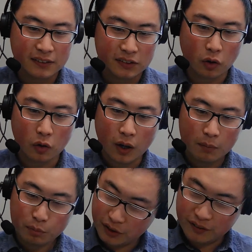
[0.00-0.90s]
So
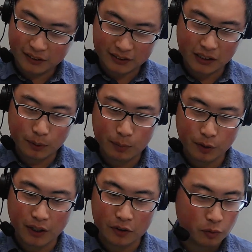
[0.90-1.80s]
previously
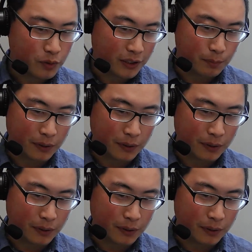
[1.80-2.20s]
people can do this,